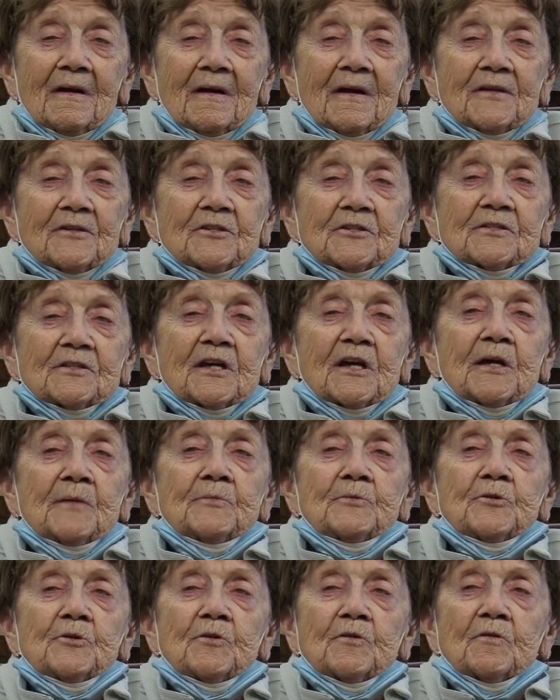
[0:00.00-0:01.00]
He just
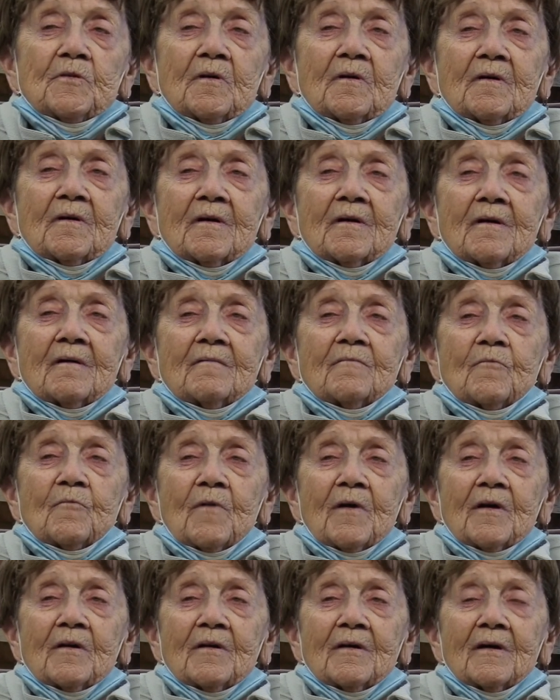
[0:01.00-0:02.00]
keeps you
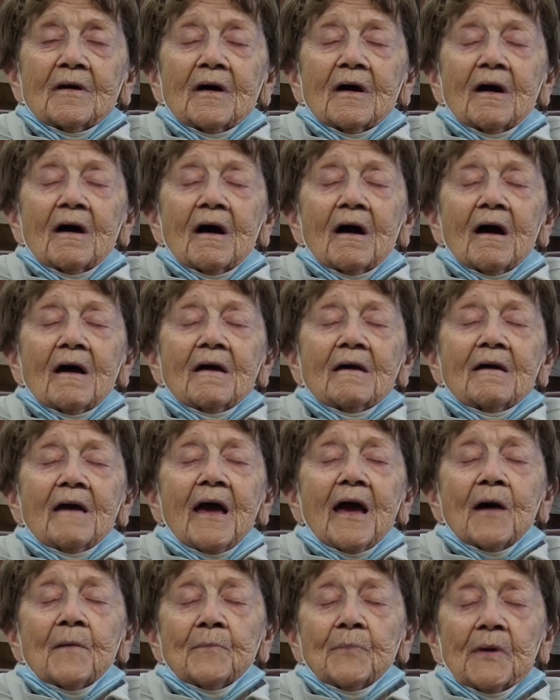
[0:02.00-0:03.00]
uh,
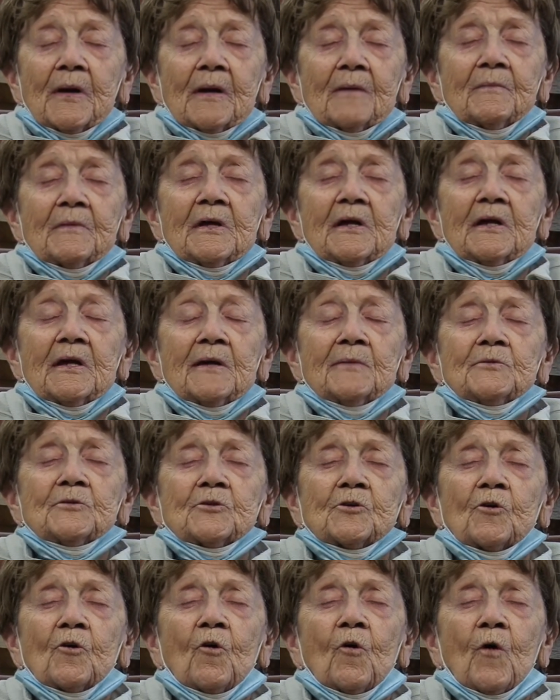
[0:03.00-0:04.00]
happy. and he keeps
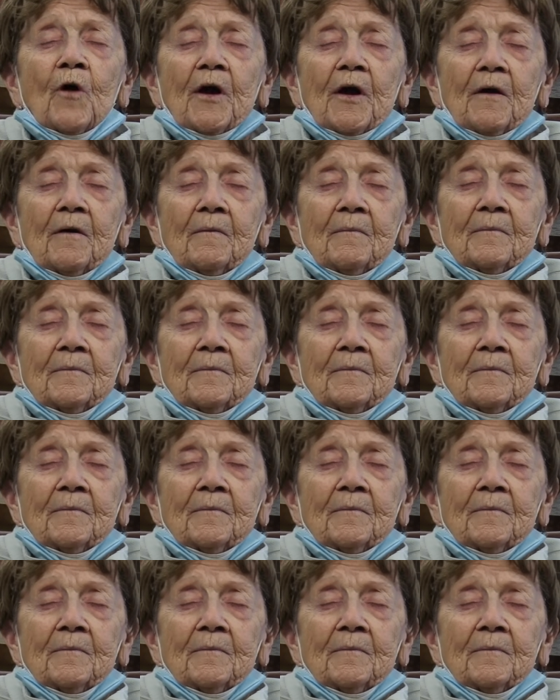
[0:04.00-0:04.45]
you going.